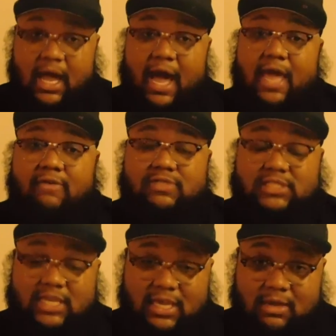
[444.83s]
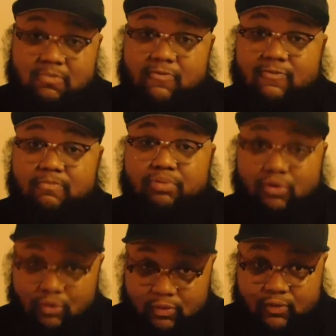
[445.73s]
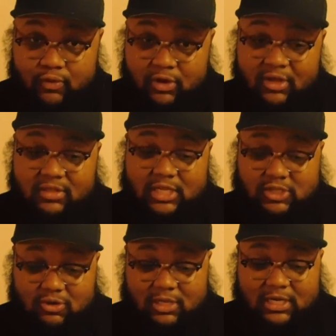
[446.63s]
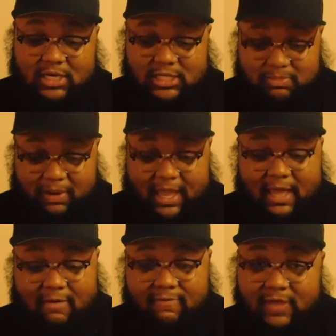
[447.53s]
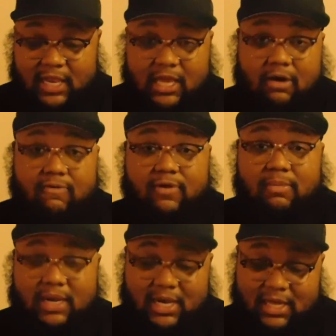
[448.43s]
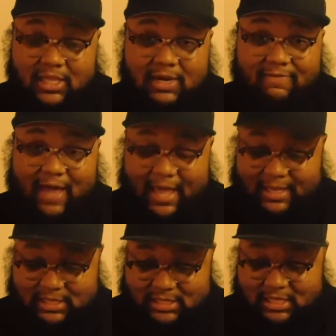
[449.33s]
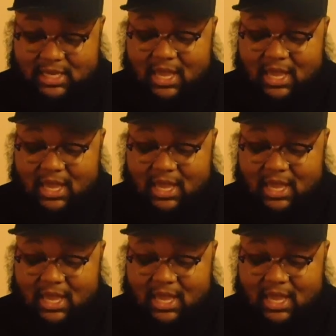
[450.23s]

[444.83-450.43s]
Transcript: I have seen proof that you can display a video from another device,